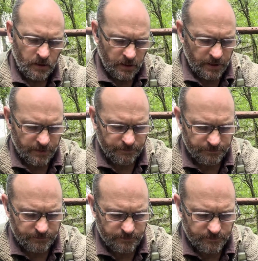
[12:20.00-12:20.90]

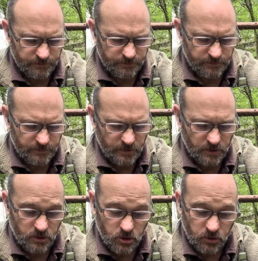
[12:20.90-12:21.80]

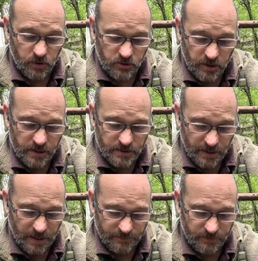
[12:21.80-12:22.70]
So to address
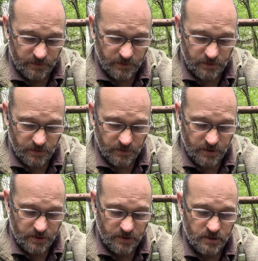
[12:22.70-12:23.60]
that,
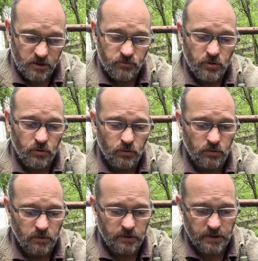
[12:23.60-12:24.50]
there's a rule
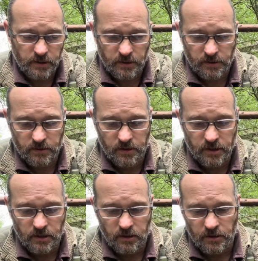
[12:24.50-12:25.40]
that you
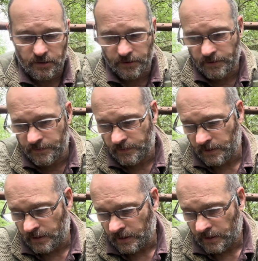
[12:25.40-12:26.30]
learn
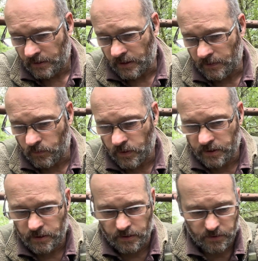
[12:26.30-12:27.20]
when
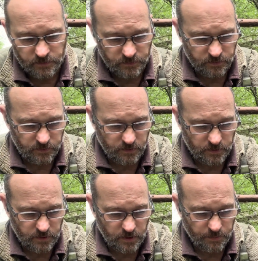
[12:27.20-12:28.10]
you're
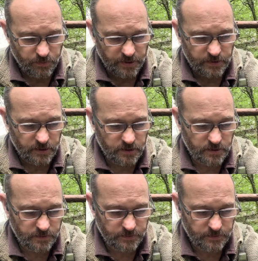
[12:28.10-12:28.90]
an apprentice